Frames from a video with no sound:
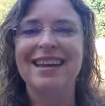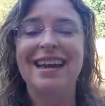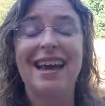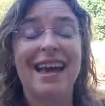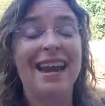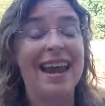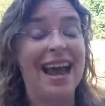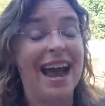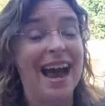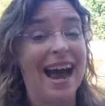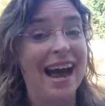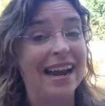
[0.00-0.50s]

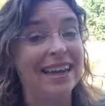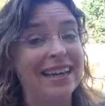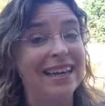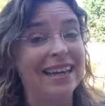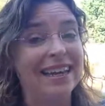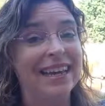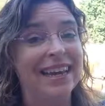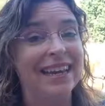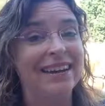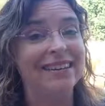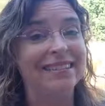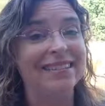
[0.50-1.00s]
And how do you
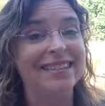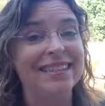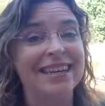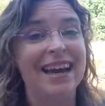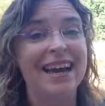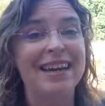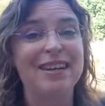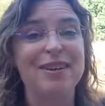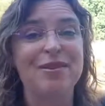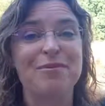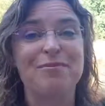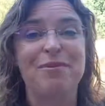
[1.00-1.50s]
get
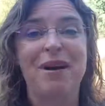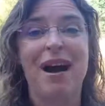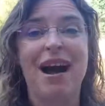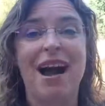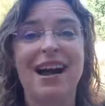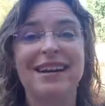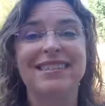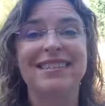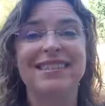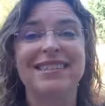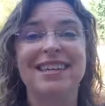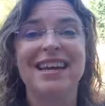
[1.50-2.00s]
outside your
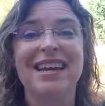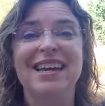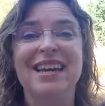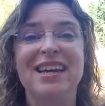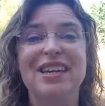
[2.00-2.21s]
box?